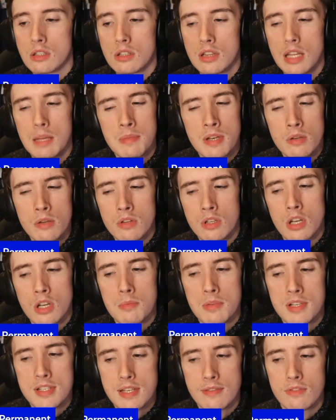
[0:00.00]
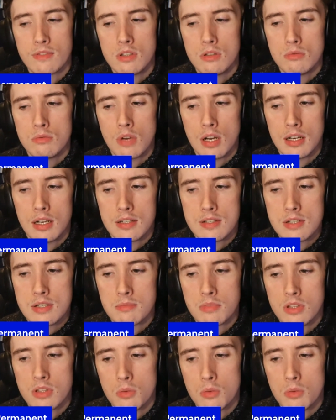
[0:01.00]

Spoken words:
let me know in the comments if you are someone